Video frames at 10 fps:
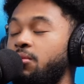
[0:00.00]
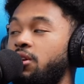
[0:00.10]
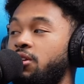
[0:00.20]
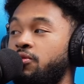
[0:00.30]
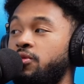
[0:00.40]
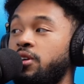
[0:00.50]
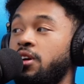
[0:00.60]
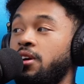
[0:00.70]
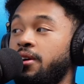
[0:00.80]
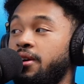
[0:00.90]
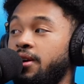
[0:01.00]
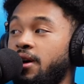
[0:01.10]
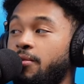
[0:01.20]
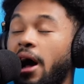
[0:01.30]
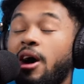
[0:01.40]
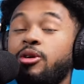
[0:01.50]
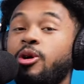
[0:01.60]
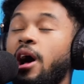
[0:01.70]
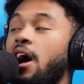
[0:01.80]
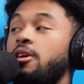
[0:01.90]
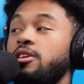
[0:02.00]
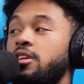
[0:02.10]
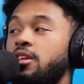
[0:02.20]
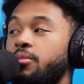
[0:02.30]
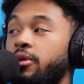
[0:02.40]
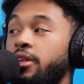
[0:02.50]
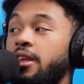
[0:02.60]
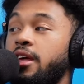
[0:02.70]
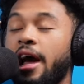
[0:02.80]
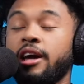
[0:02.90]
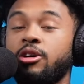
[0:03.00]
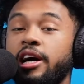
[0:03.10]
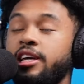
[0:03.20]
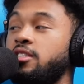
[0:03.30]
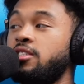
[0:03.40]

money off of it. Yeah. But I don't know how he did it, bro. That, I ain't gonna lie, he's